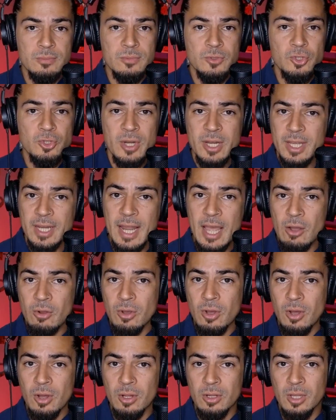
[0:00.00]
drinking
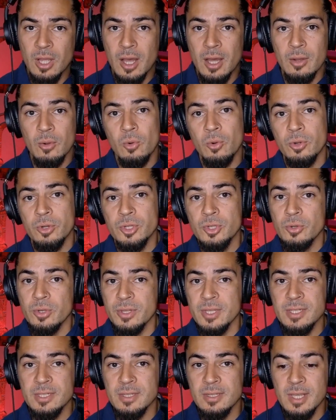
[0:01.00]
alcohol a lot or
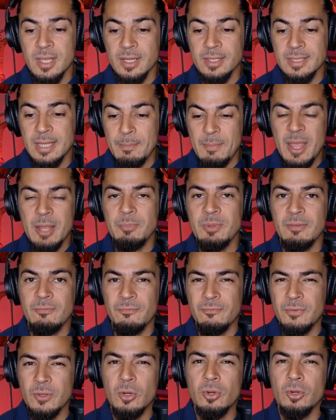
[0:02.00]
doing these things, they make me feel